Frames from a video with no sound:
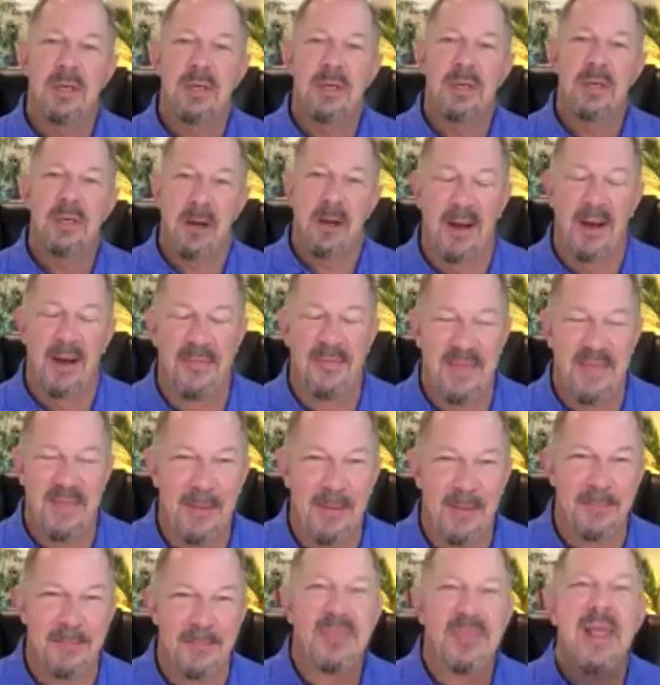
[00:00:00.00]
If you care
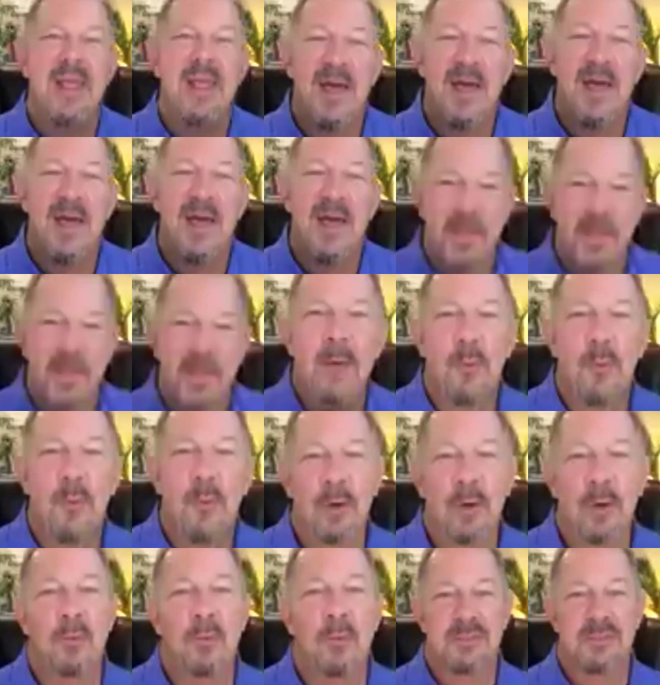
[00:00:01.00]
about them,
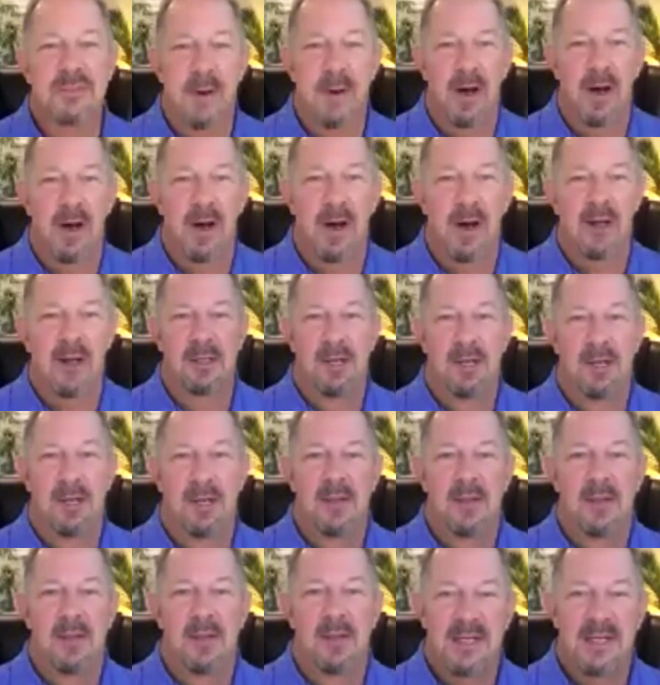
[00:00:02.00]
they will respond.
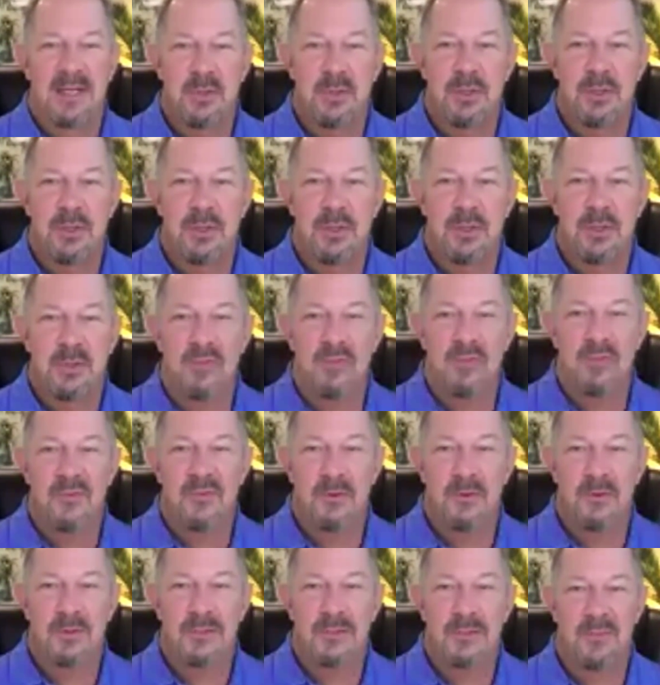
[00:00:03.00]
That's where your
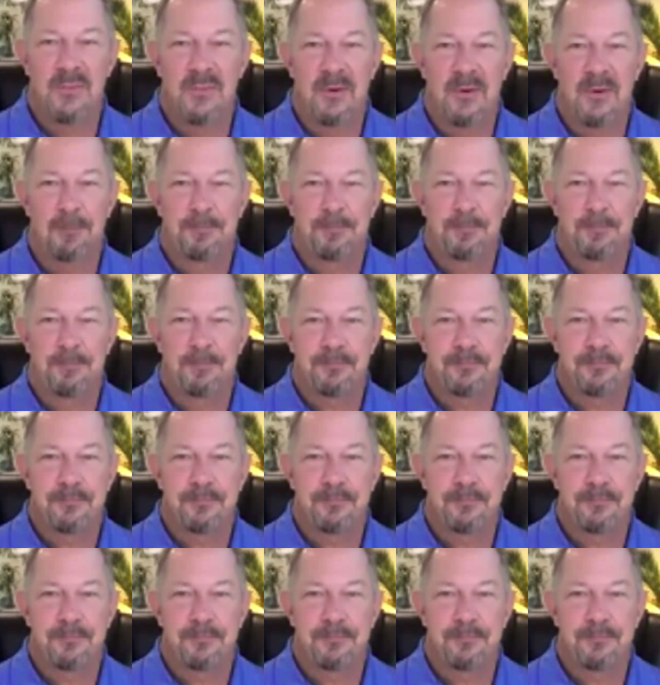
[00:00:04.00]
referrals come from.